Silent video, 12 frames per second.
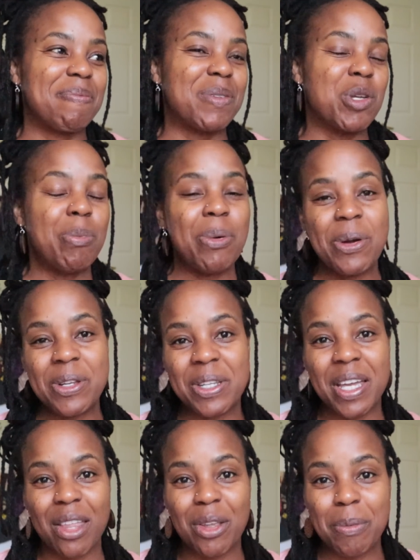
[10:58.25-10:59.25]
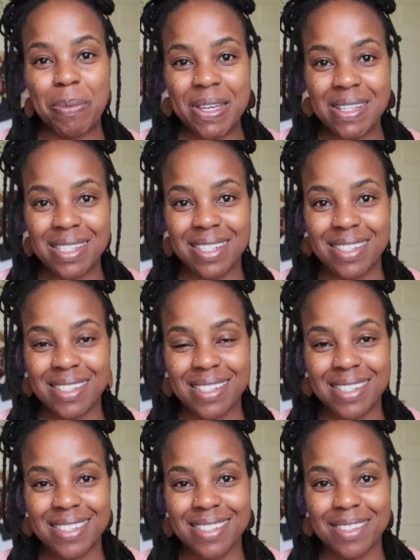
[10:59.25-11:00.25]
to put together
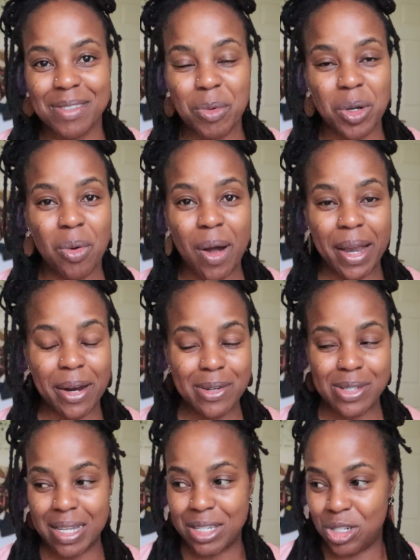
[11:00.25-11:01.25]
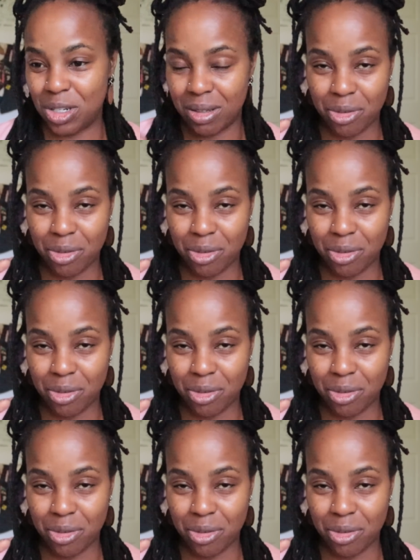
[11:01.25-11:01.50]
pieces requires that you